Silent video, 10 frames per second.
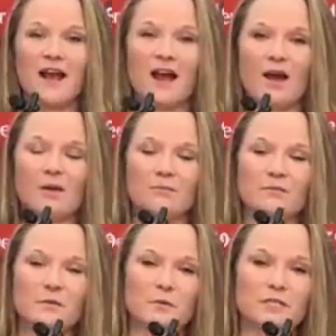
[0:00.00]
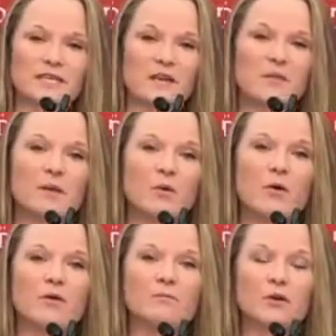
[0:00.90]
Um, we're seeing
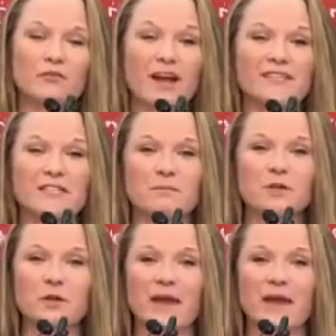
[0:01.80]
people provide some